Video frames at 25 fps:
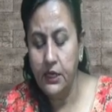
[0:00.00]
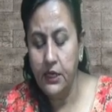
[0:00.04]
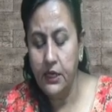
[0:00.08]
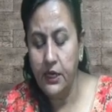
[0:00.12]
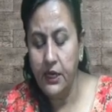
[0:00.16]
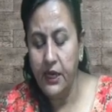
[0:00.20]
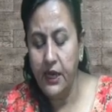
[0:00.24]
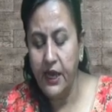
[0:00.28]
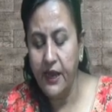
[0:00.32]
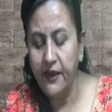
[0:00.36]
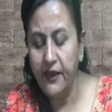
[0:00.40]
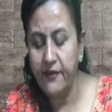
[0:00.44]

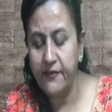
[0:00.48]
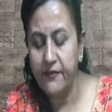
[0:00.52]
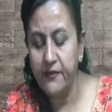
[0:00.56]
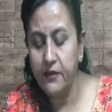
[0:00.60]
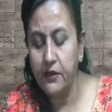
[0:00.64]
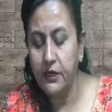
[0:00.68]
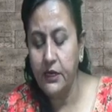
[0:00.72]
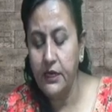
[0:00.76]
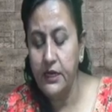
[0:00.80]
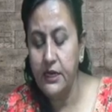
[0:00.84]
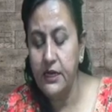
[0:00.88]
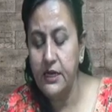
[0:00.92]

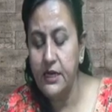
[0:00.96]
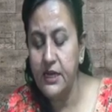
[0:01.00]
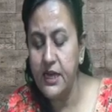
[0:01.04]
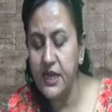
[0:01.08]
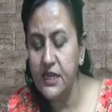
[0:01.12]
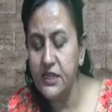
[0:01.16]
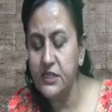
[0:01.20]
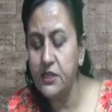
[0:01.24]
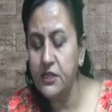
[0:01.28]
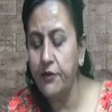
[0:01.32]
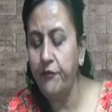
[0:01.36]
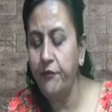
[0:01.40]
exert
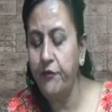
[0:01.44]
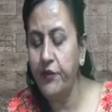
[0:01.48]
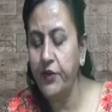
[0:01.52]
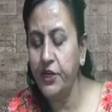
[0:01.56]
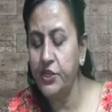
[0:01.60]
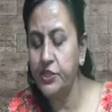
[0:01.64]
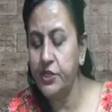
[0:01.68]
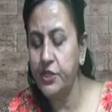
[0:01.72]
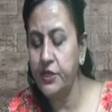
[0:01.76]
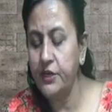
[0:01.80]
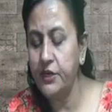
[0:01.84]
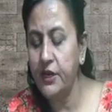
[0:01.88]
lesser
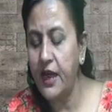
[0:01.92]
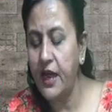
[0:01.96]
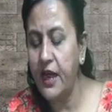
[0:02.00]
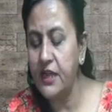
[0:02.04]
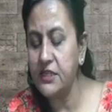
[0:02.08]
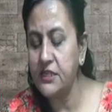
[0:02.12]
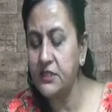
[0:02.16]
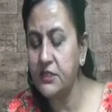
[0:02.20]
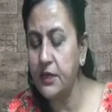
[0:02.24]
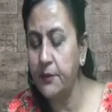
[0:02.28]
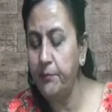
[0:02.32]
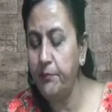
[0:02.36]
friction
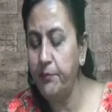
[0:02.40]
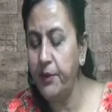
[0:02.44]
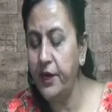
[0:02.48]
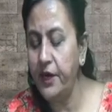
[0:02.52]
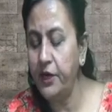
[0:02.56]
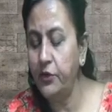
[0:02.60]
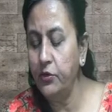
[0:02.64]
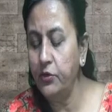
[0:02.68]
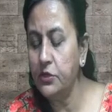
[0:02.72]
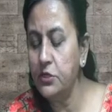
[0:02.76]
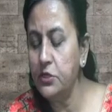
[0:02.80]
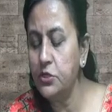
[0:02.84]
as
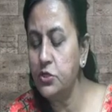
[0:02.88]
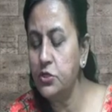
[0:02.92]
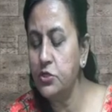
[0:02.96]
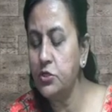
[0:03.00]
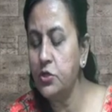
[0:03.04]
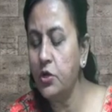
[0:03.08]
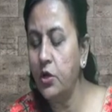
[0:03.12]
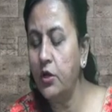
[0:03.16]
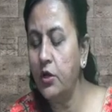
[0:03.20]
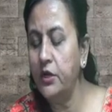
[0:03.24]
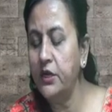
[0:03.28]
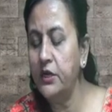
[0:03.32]
compared to the
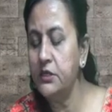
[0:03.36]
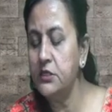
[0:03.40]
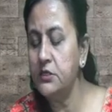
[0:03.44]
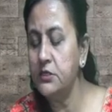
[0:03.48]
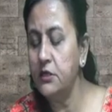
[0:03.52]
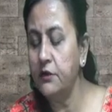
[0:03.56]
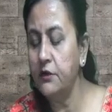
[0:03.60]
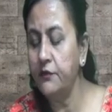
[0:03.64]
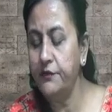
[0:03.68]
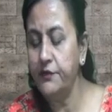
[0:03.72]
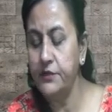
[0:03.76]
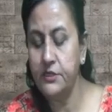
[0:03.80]
solid
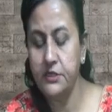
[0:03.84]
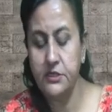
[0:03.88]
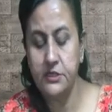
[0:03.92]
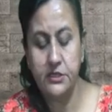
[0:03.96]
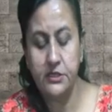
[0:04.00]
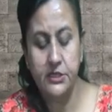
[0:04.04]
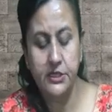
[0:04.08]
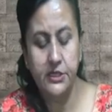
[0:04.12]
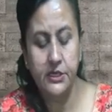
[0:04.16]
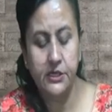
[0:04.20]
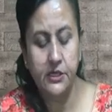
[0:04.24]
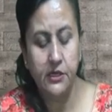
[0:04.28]

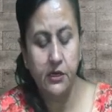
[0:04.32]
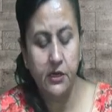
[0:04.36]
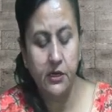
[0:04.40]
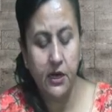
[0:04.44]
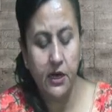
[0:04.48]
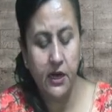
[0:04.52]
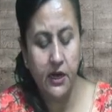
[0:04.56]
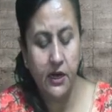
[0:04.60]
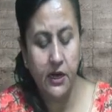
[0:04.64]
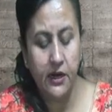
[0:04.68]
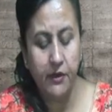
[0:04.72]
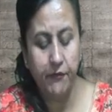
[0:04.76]
surfaces. Here
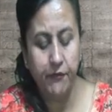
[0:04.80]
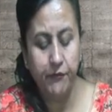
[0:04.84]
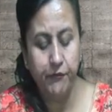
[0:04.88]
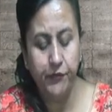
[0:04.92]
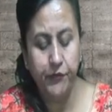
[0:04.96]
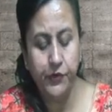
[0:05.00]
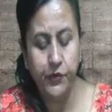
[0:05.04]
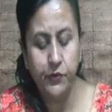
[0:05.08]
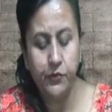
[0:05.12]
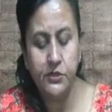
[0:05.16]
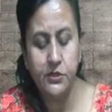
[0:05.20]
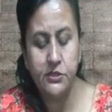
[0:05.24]
are a
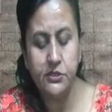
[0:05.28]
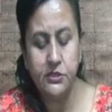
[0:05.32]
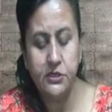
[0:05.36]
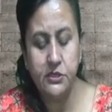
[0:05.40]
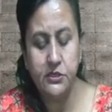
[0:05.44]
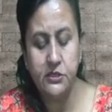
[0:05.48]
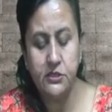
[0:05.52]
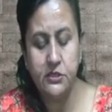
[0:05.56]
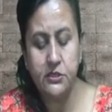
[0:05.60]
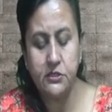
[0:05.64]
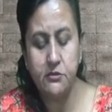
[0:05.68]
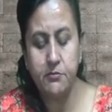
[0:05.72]
few
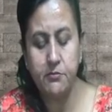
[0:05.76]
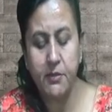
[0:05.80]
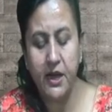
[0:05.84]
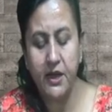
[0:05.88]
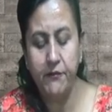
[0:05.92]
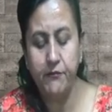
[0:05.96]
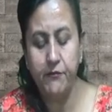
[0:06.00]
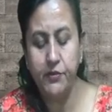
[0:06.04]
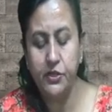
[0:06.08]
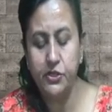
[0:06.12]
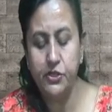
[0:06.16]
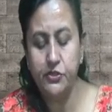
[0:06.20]
instances
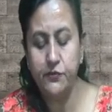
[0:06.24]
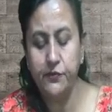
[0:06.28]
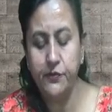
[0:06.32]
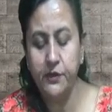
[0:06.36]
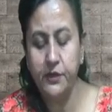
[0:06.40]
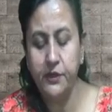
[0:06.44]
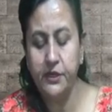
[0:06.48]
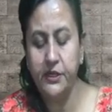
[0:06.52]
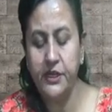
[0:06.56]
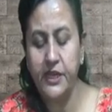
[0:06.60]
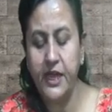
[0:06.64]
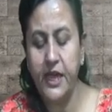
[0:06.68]
by which
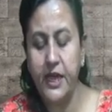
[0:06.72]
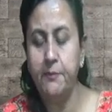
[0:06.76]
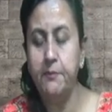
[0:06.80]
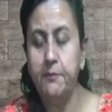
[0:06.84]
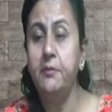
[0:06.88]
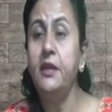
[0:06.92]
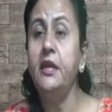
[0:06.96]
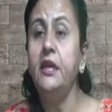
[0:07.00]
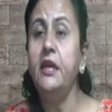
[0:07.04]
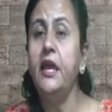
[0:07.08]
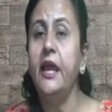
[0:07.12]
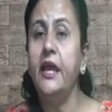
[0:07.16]
it can
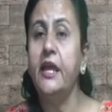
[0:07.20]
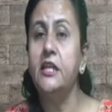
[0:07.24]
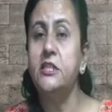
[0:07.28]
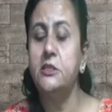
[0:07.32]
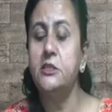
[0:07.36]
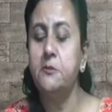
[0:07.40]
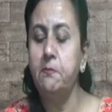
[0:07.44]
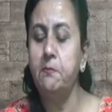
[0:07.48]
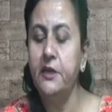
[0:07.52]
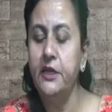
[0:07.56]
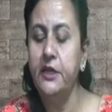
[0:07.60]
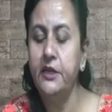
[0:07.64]
be
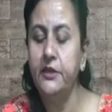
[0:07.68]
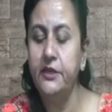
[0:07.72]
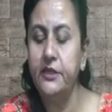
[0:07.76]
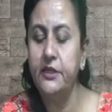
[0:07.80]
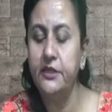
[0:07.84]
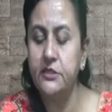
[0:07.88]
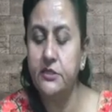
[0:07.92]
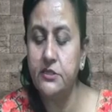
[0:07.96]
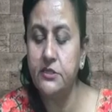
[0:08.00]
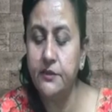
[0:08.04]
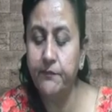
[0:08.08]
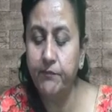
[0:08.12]

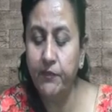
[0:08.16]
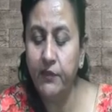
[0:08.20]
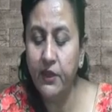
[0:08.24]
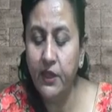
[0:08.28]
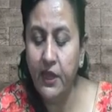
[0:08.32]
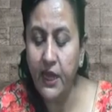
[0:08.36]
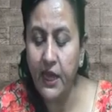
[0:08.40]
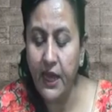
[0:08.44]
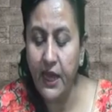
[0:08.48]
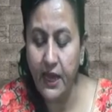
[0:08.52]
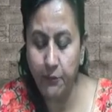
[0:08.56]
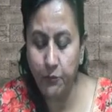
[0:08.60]
experienced.
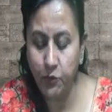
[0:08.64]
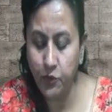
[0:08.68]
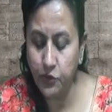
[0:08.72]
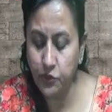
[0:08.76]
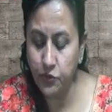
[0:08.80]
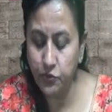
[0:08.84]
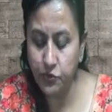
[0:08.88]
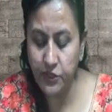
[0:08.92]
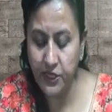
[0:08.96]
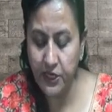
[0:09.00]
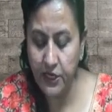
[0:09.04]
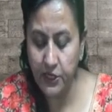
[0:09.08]
I am going
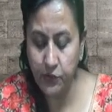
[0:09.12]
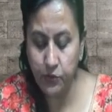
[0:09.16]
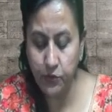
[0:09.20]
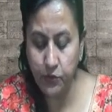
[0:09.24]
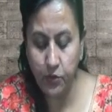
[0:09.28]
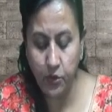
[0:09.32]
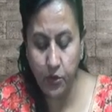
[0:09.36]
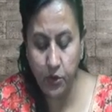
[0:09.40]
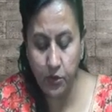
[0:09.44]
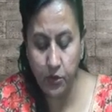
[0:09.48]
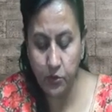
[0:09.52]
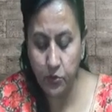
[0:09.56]
to tell you
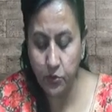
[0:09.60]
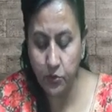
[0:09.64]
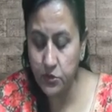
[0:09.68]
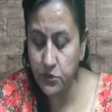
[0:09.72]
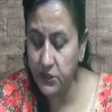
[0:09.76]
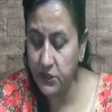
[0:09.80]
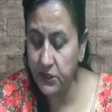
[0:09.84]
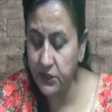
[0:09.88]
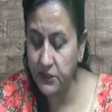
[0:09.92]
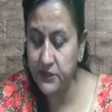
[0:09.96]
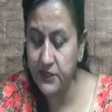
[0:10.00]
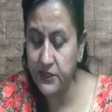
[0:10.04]
all
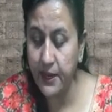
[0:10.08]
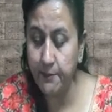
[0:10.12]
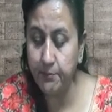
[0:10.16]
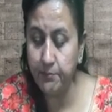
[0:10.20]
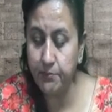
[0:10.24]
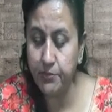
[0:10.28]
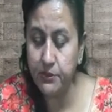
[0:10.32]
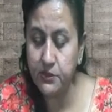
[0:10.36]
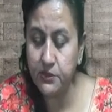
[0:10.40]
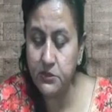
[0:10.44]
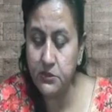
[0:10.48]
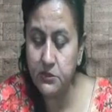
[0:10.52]
those
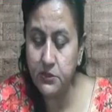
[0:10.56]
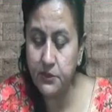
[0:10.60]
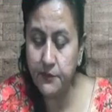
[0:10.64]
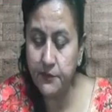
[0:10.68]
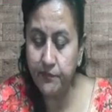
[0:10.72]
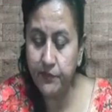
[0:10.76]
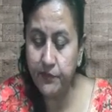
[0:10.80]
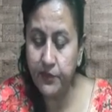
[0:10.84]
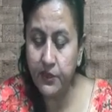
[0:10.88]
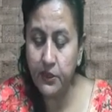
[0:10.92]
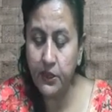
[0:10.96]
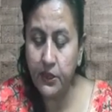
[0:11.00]
examples
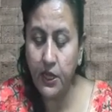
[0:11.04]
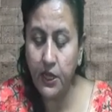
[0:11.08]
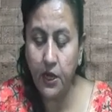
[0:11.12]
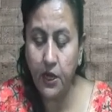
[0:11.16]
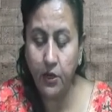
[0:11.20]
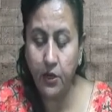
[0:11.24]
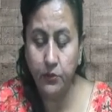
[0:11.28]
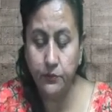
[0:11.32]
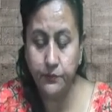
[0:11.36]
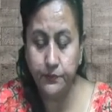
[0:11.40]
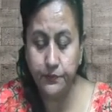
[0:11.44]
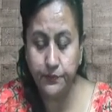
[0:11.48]

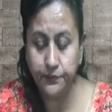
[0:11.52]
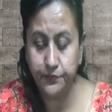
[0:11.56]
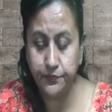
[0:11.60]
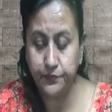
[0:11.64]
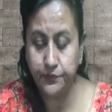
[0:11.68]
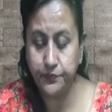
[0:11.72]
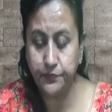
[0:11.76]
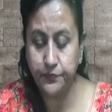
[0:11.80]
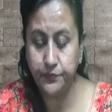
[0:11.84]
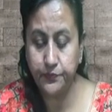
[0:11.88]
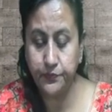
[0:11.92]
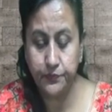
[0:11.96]
now.
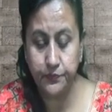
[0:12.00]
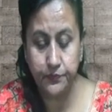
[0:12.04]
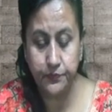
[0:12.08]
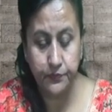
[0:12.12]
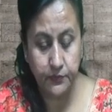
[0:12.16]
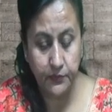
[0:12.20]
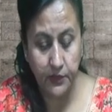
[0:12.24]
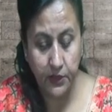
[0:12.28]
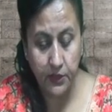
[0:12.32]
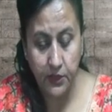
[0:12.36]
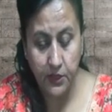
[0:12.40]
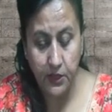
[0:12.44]

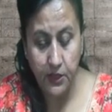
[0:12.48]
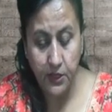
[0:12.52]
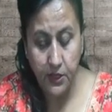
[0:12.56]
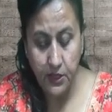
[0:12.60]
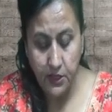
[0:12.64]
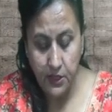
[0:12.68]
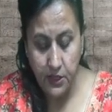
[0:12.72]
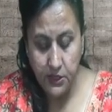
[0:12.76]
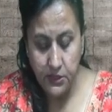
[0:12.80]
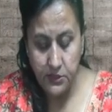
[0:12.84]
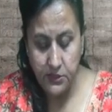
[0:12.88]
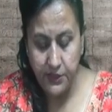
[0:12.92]

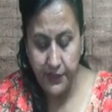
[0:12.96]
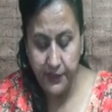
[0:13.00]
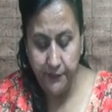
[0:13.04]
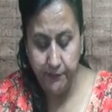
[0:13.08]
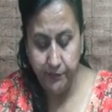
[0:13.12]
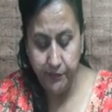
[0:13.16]
See,